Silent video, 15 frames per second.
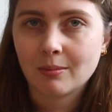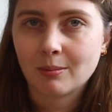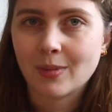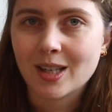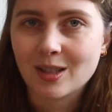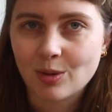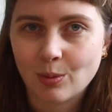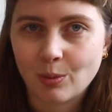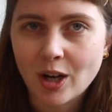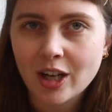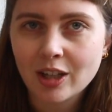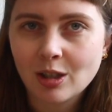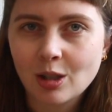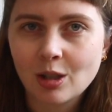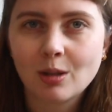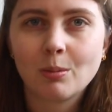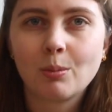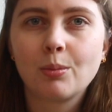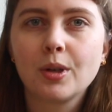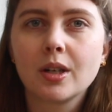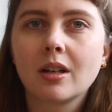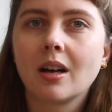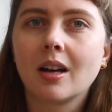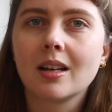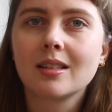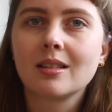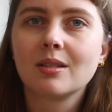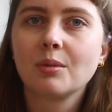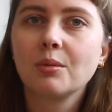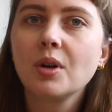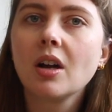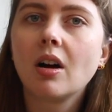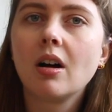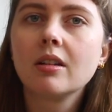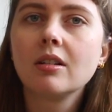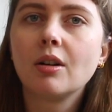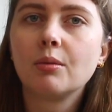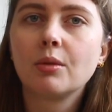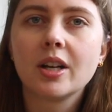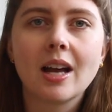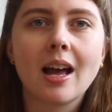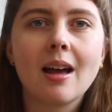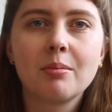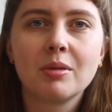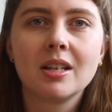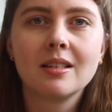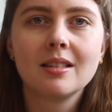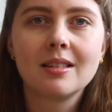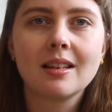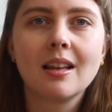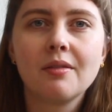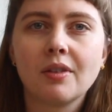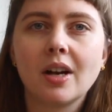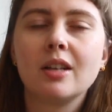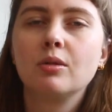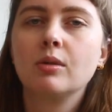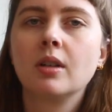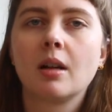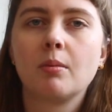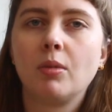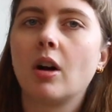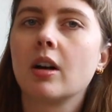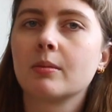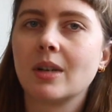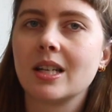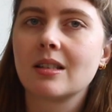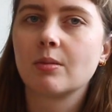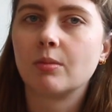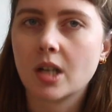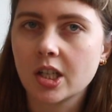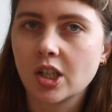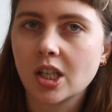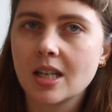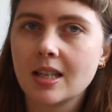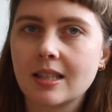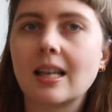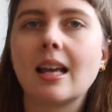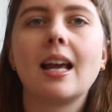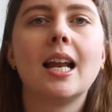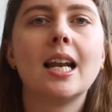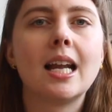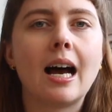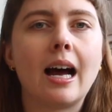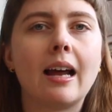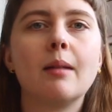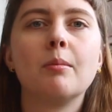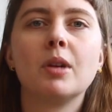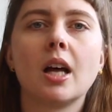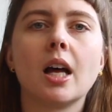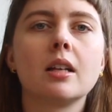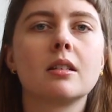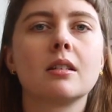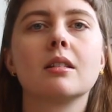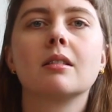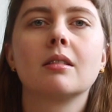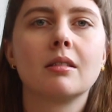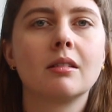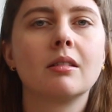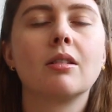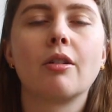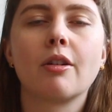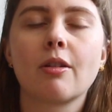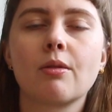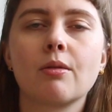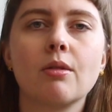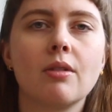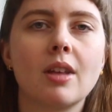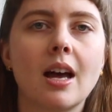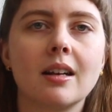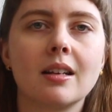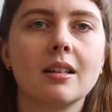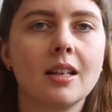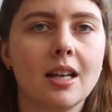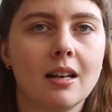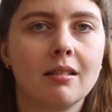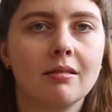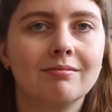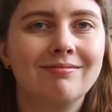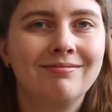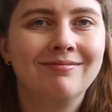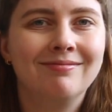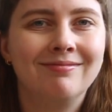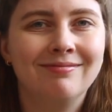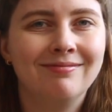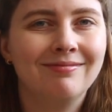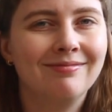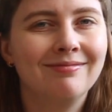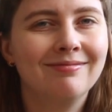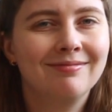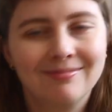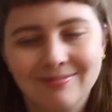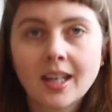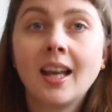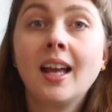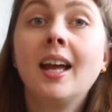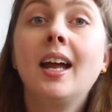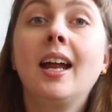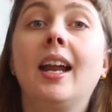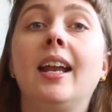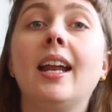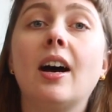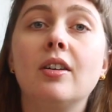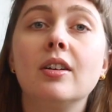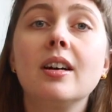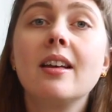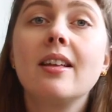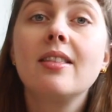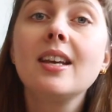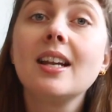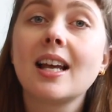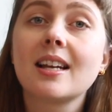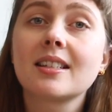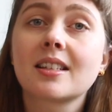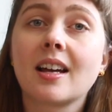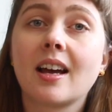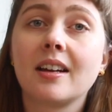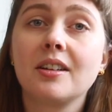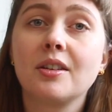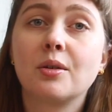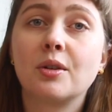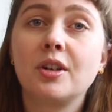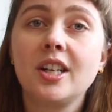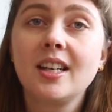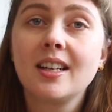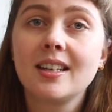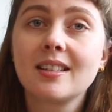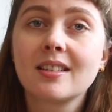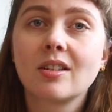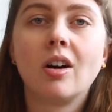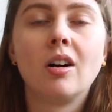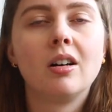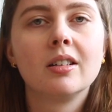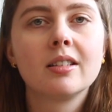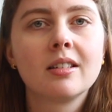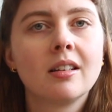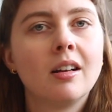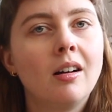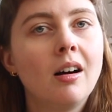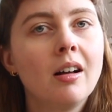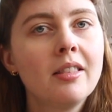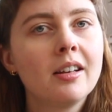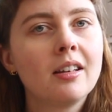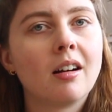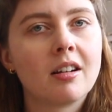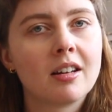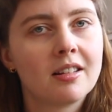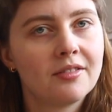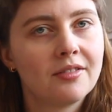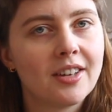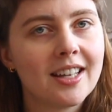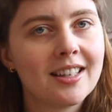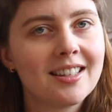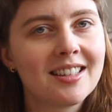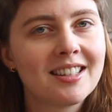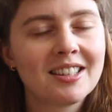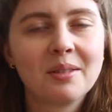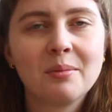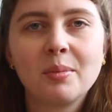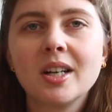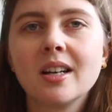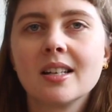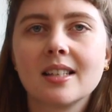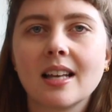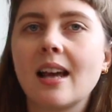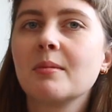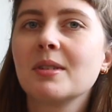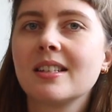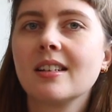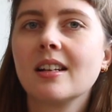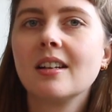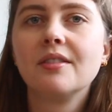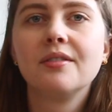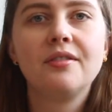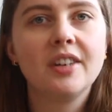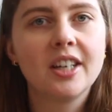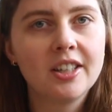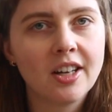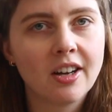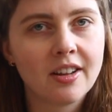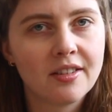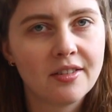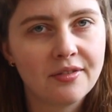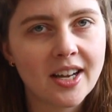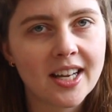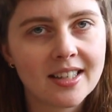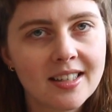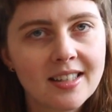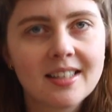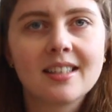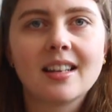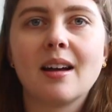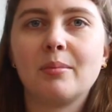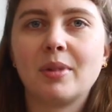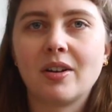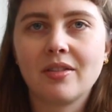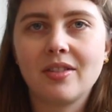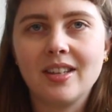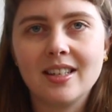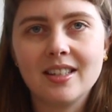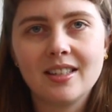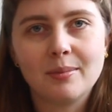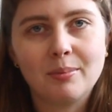my swatch, because we all know what happens if I do not block my swatches, and I am not going through that again. Now, the last category is called On the Garden Fence, because I'm still very on the fence about these